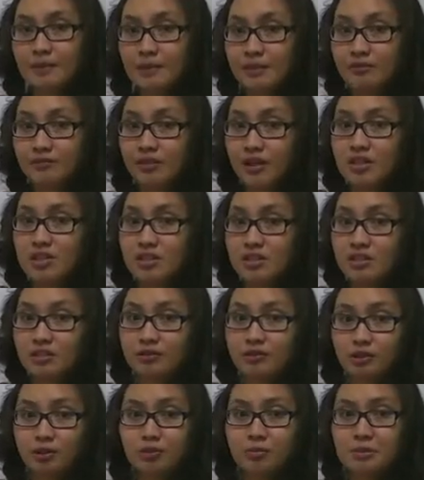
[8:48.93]
of functional
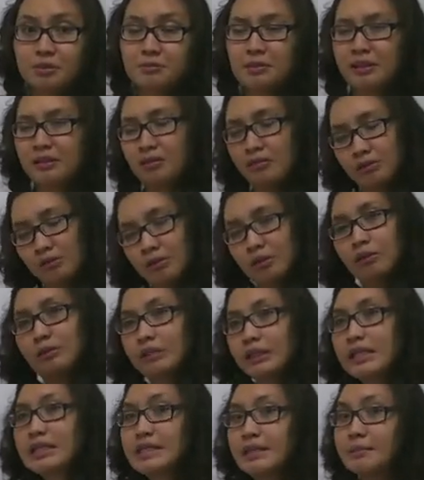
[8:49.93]
groups, but only
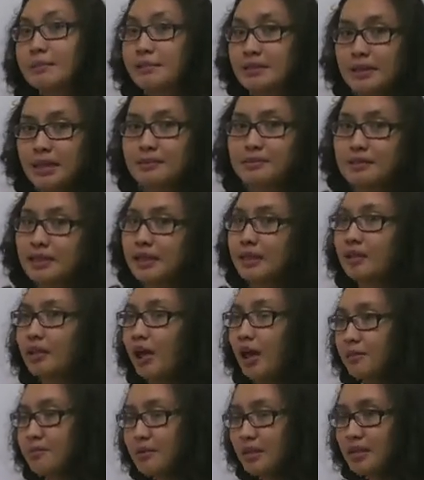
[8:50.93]
simple types like
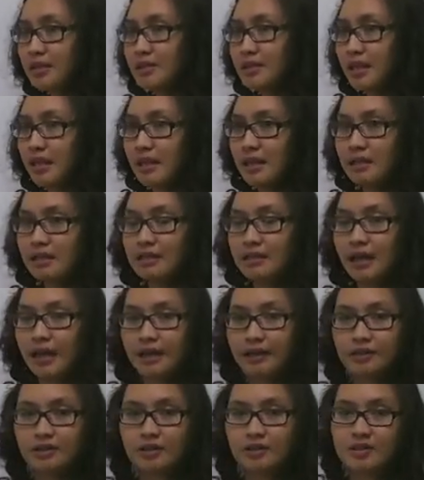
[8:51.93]
carboxyl,
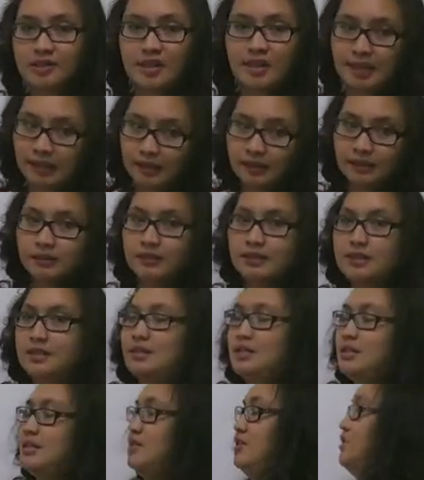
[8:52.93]
hydroxyl, such